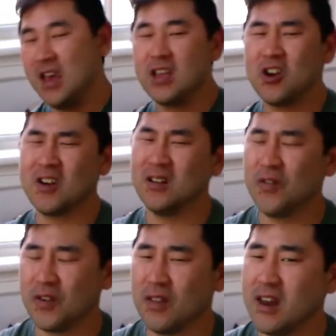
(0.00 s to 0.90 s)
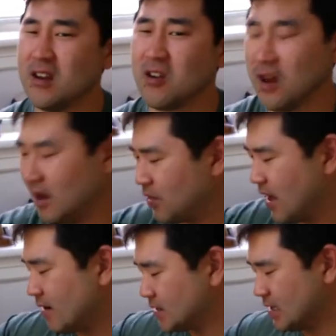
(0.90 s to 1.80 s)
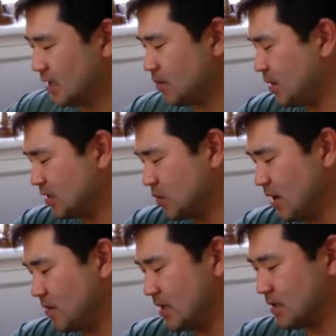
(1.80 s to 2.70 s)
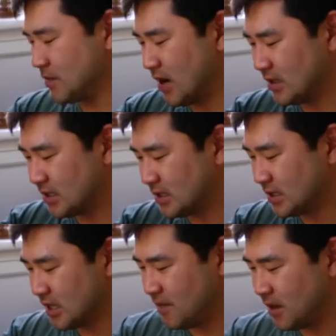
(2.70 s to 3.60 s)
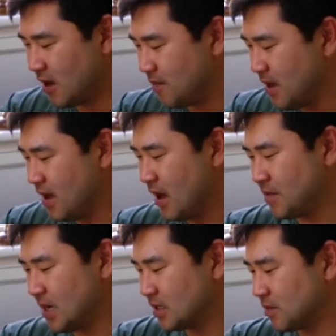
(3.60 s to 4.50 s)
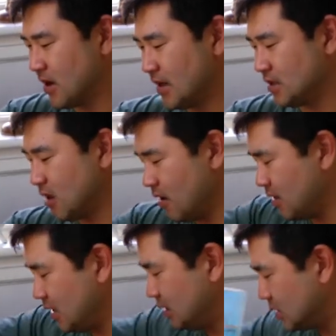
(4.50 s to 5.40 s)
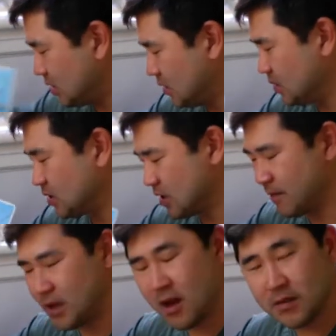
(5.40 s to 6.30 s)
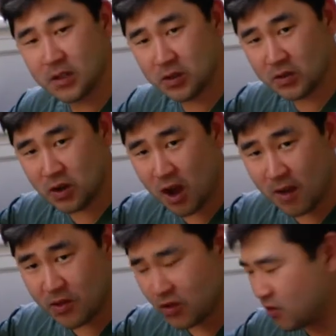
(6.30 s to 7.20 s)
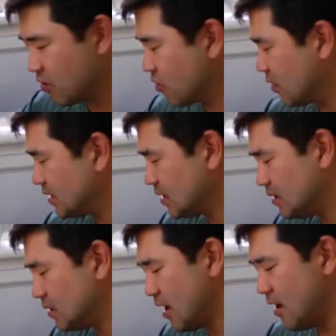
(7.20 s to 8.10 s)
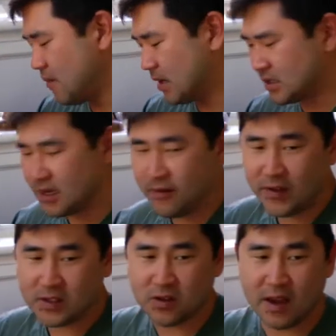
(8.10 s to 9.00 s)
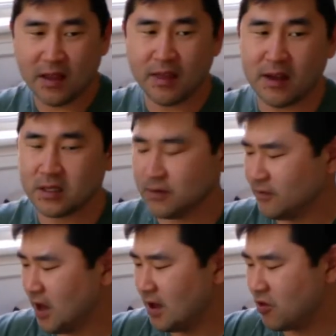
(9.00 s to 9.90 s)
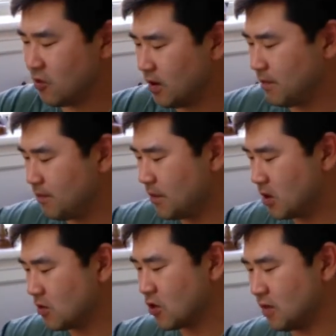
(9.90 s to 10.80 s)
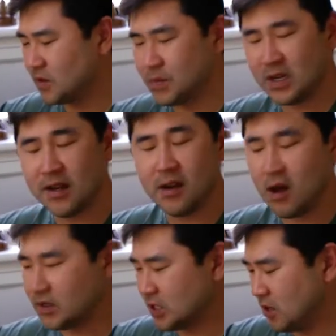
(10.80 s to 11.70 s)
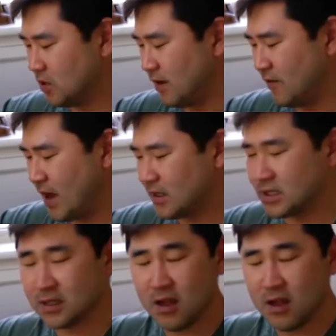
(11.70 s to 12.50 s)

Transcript: You're going to feel that in your eighth house. And that's why I'm not surprised this is coming up. I'm not surprised all these twos are coming up. Twos are options and choices. Because that affects your eighth house of joint partnerships. But it also affects